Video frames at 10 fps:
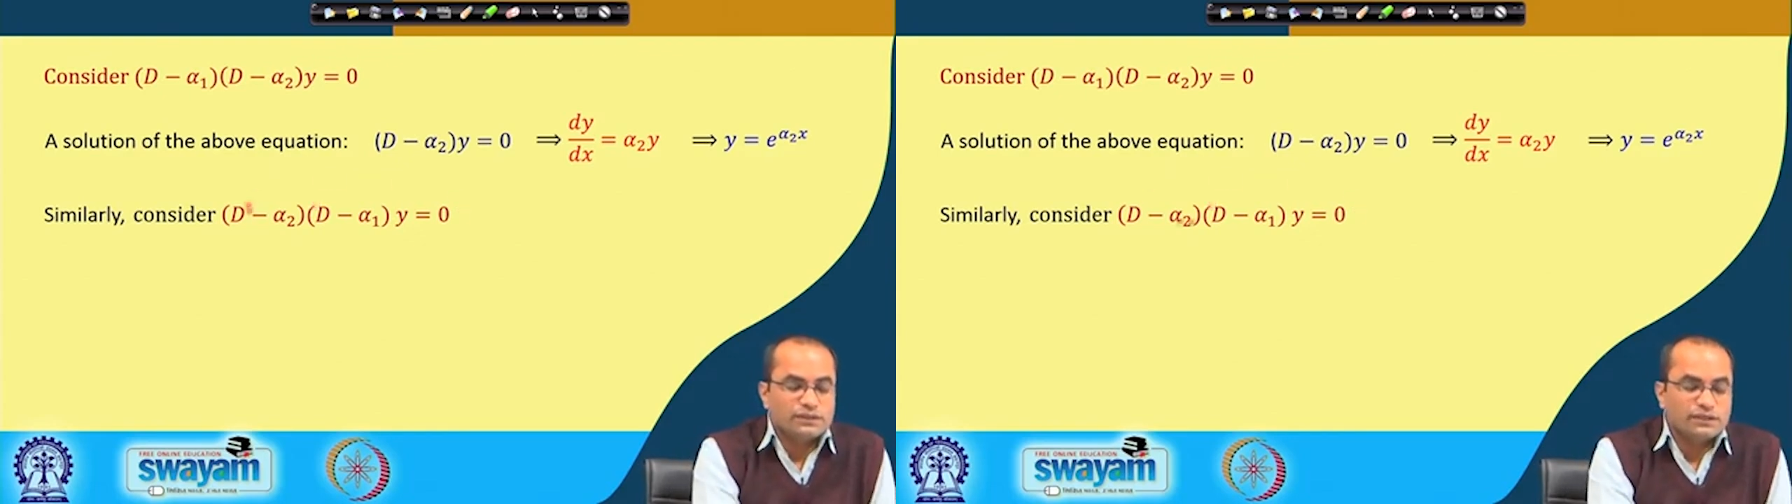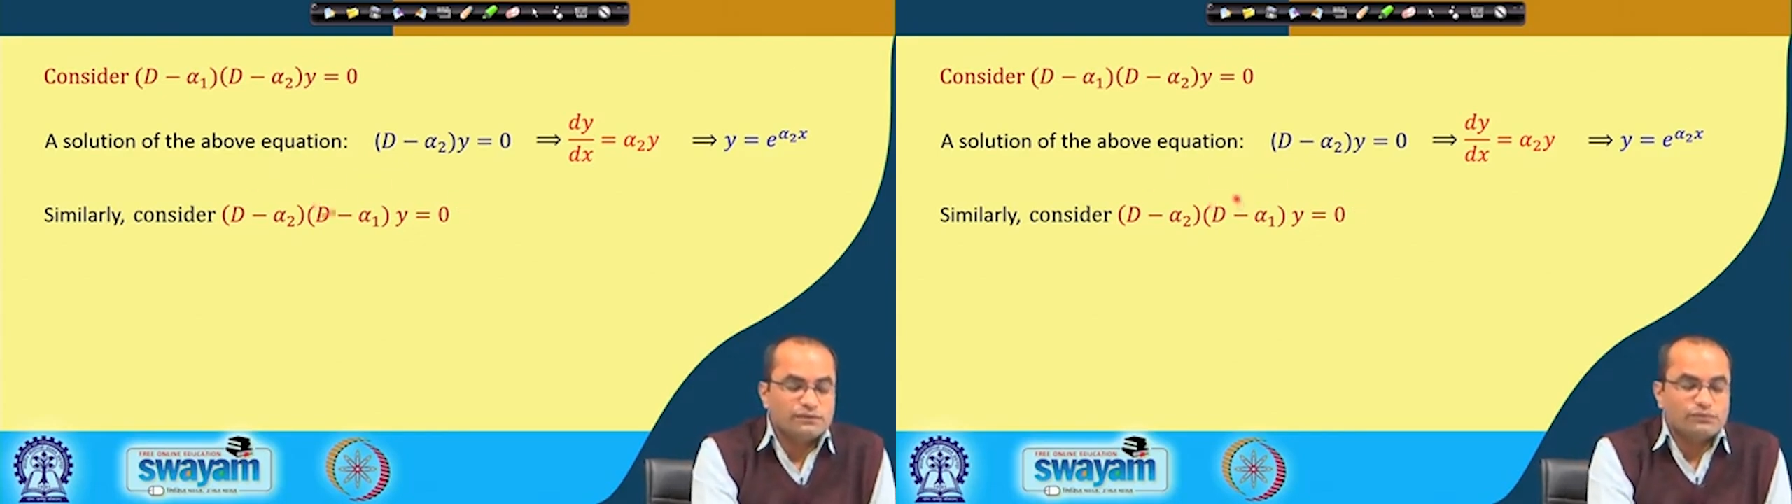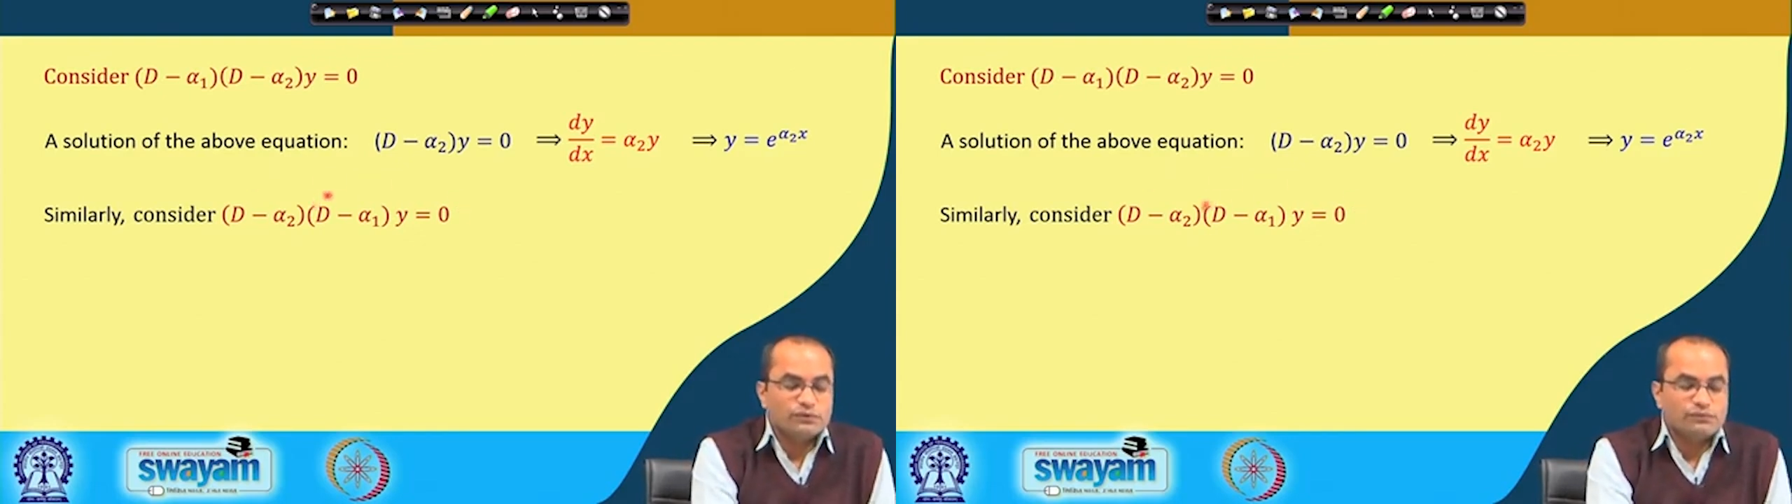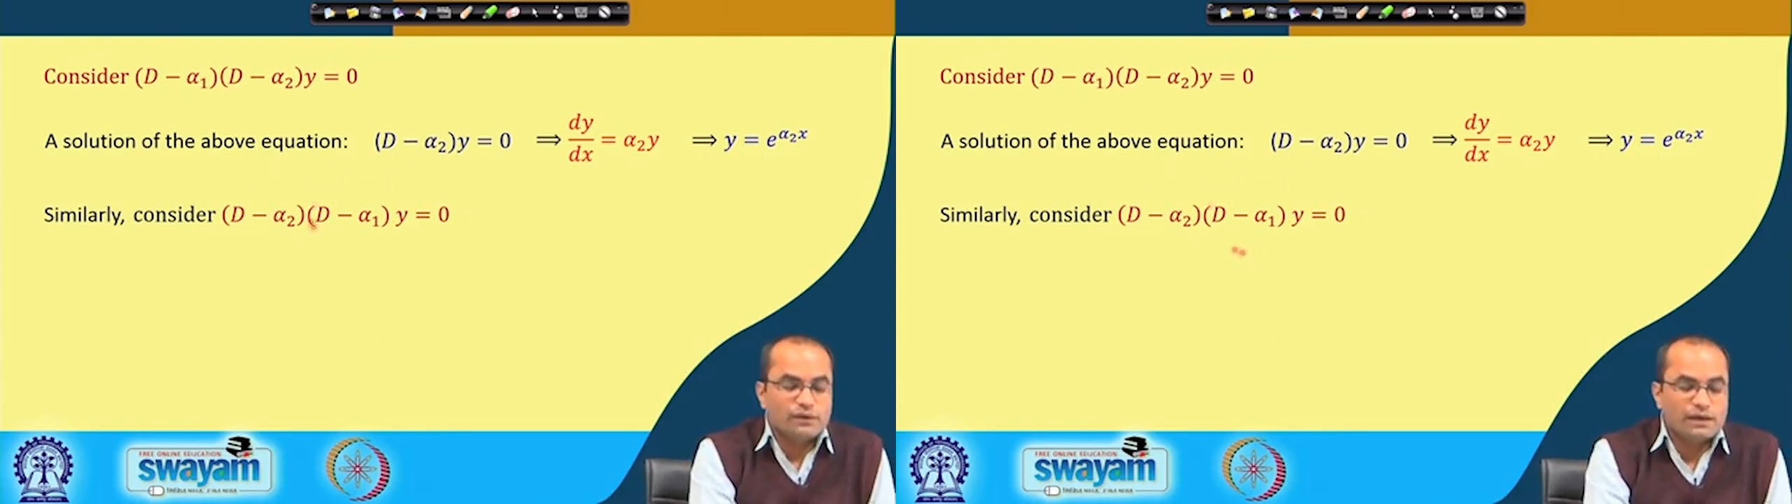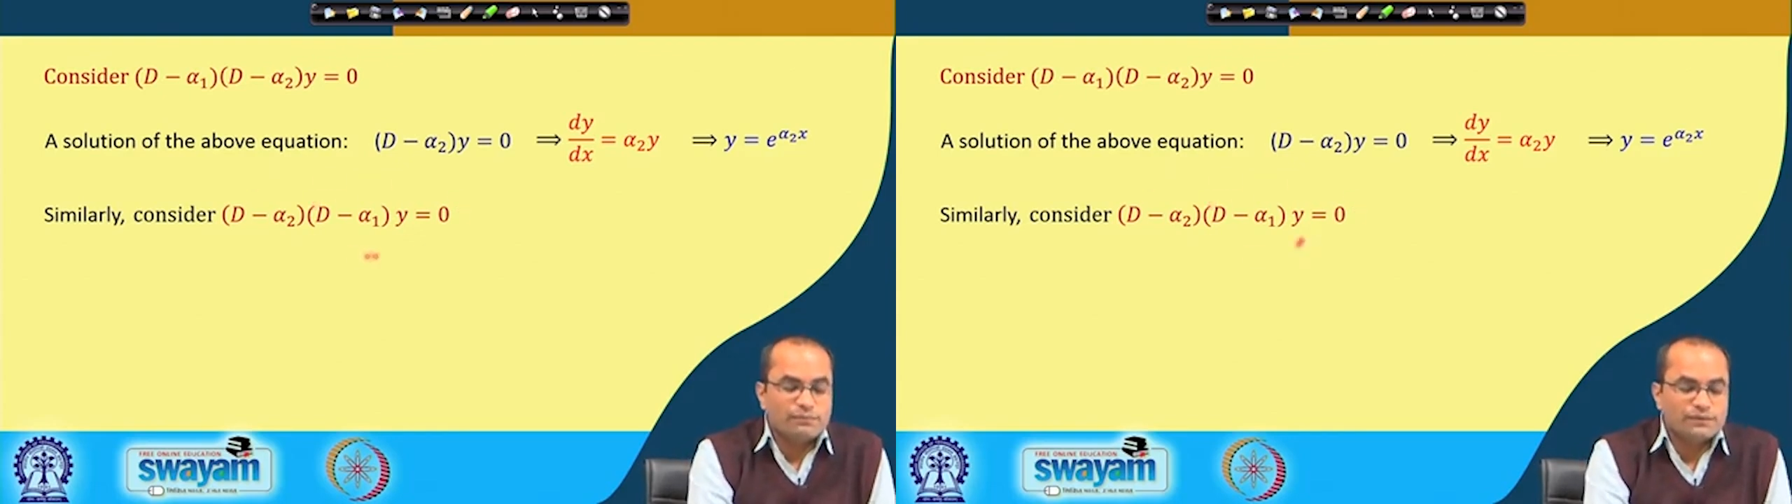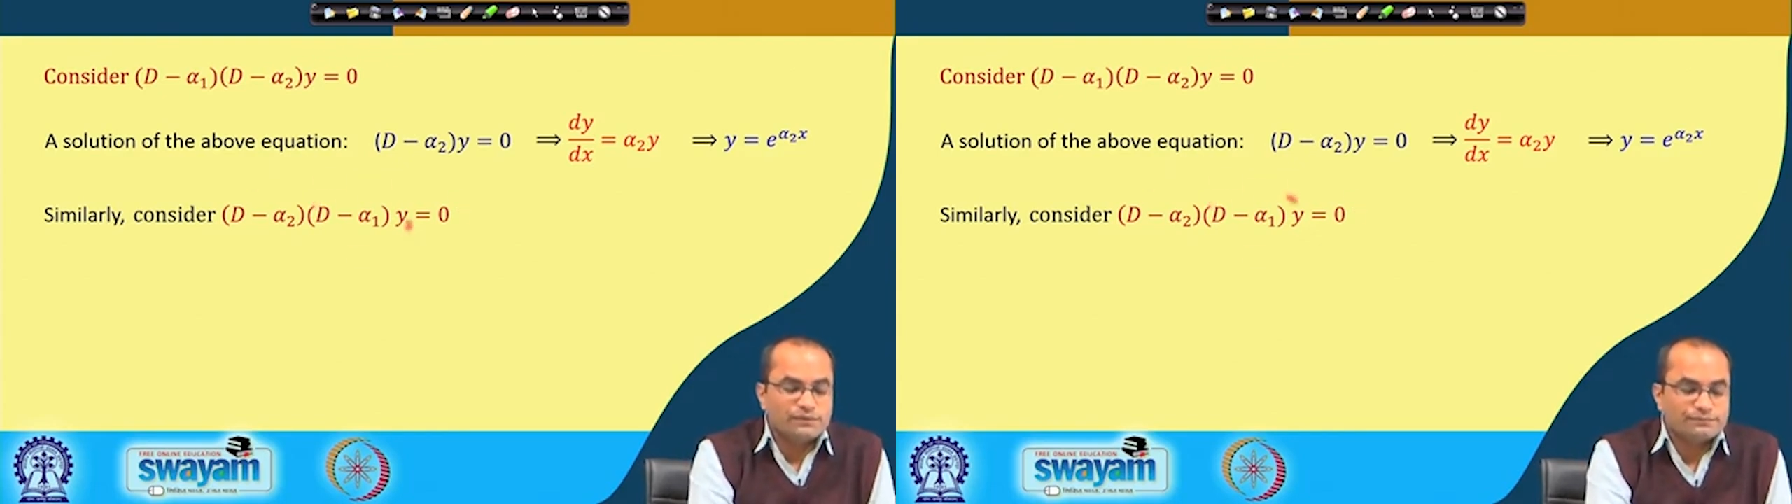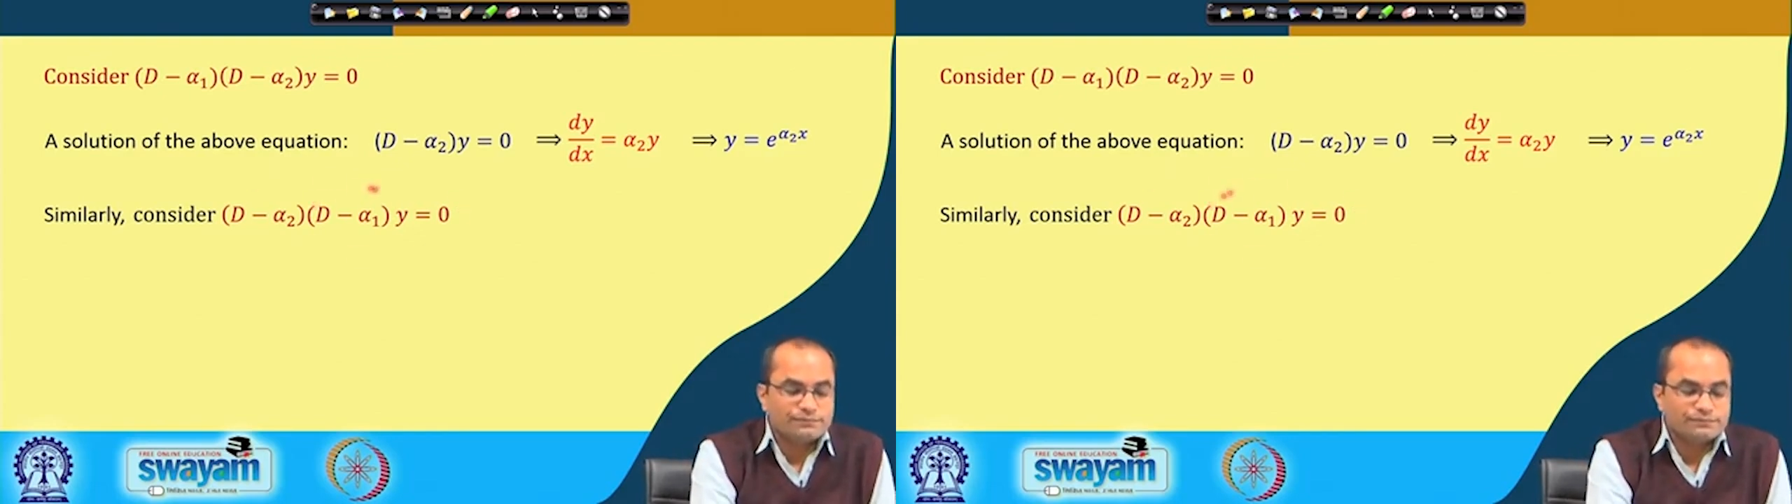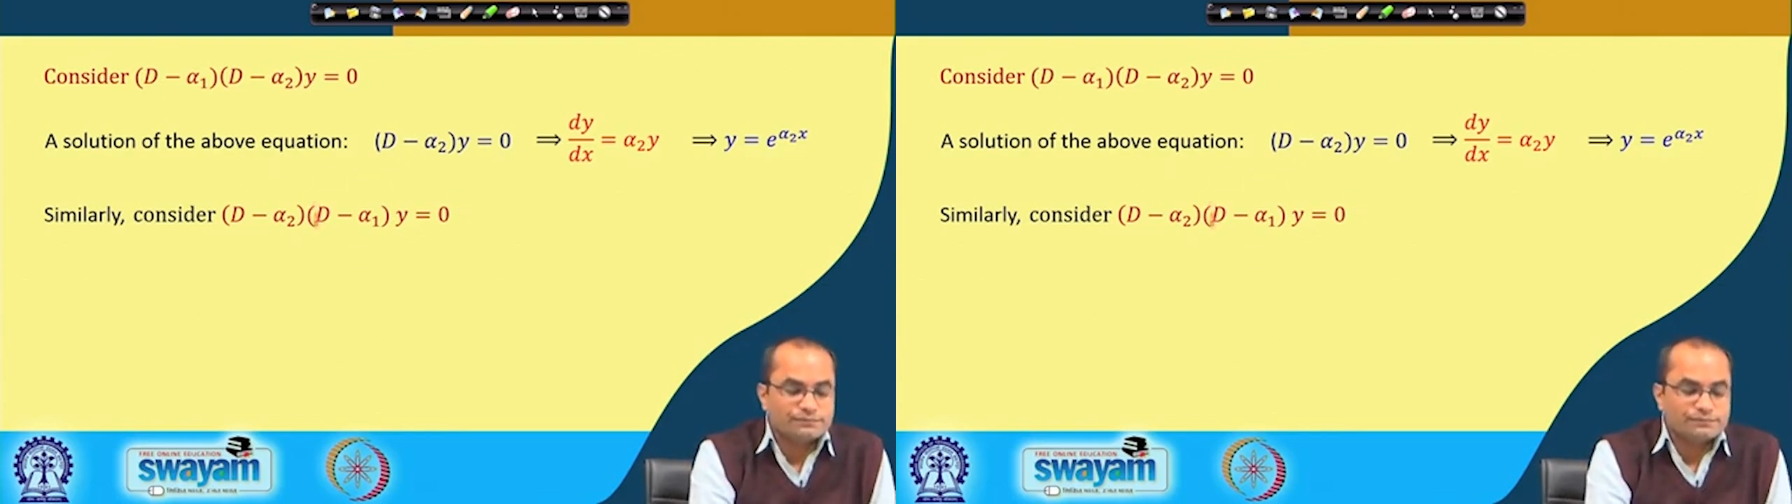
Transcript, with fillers: then what will happen